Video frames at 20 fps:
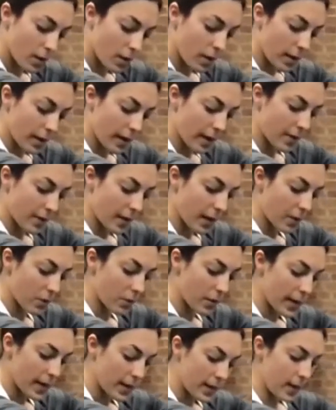Let's get
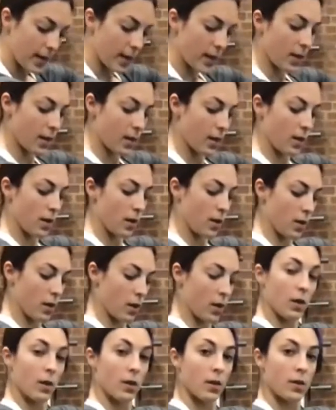ready.
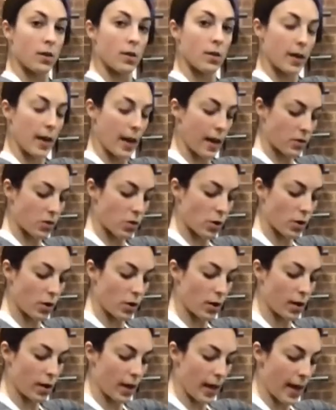Get
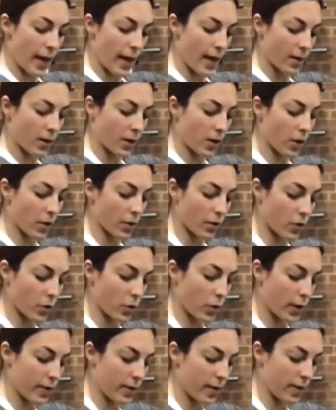tall and go.
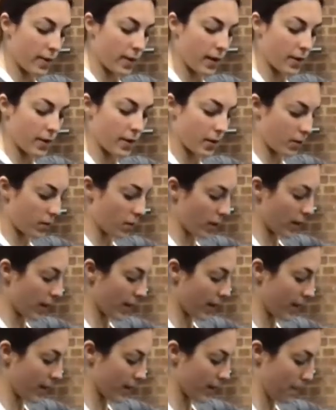Squeeze as hard as you
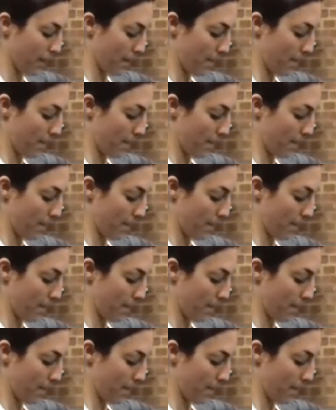can.